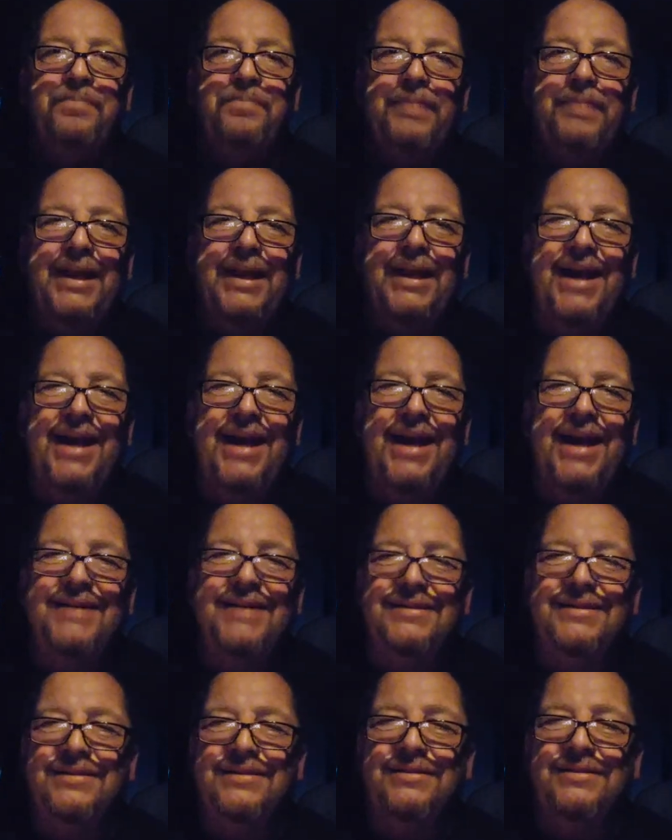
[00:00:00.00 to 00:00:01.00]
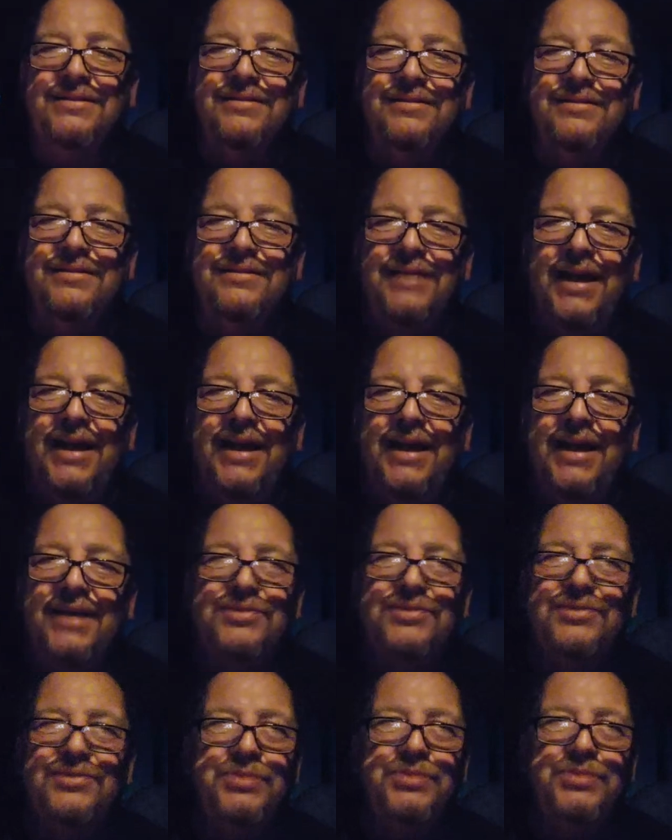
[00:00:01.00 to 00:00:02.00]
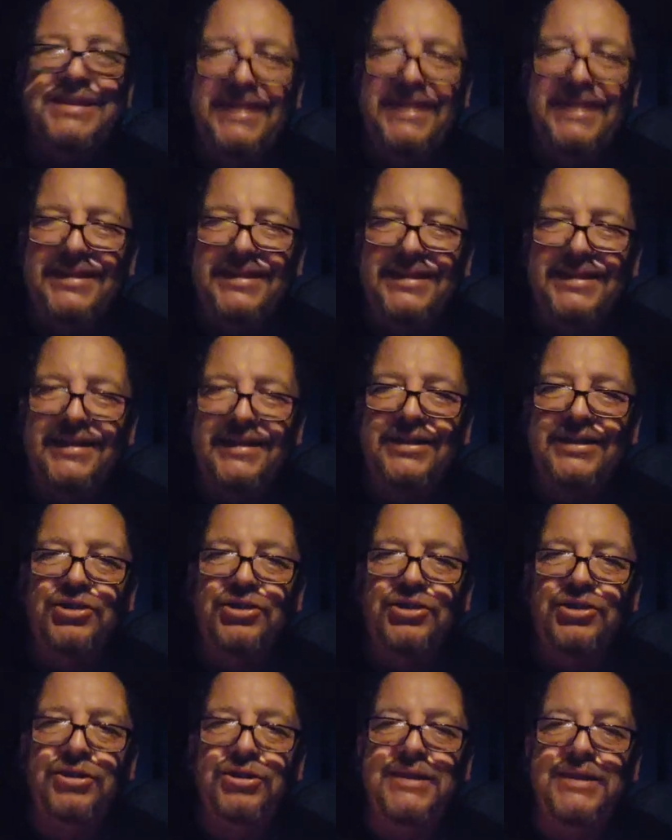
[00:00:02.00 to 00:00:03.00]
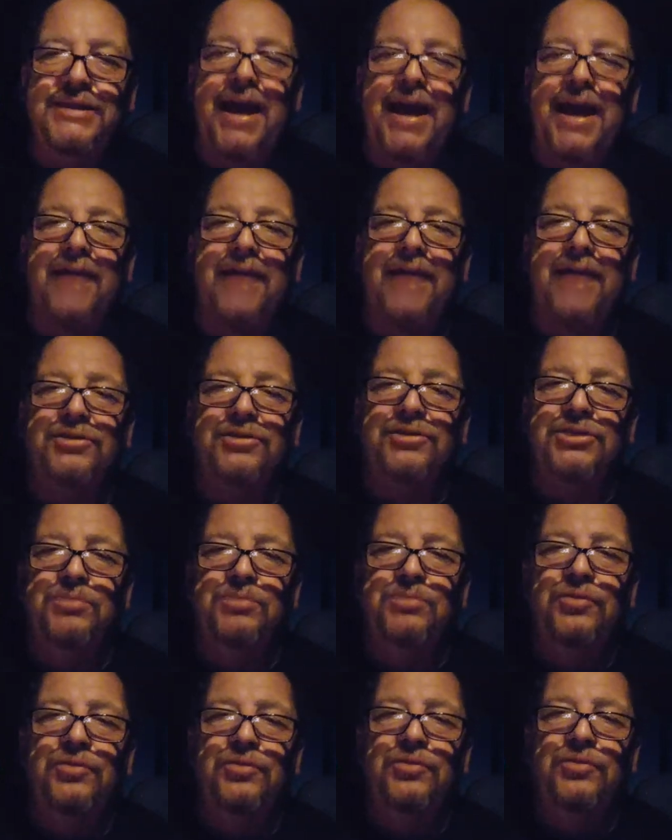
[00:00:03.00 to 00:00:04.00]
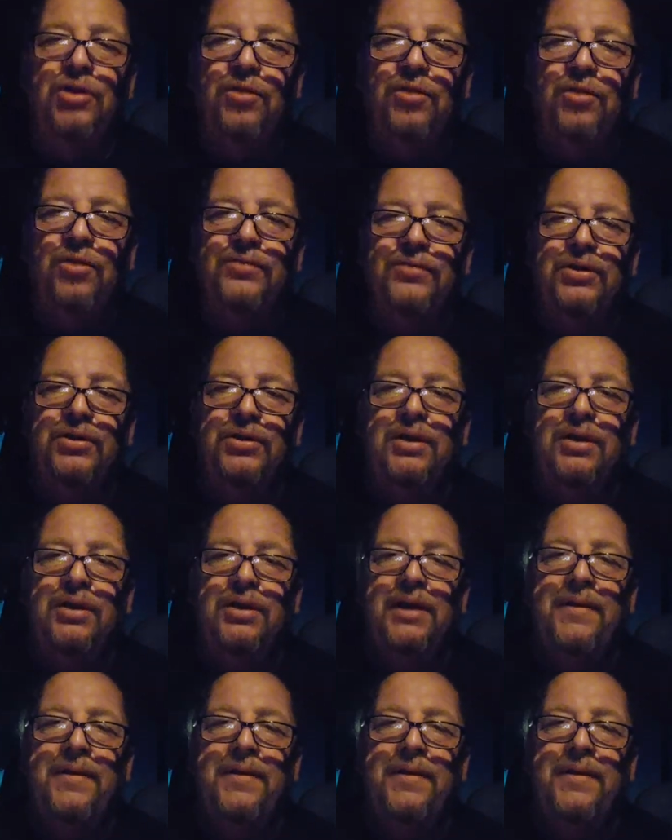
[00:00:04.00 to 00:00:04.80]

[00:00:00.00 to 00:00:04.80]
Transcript: it has resistance. You just can't just move it over.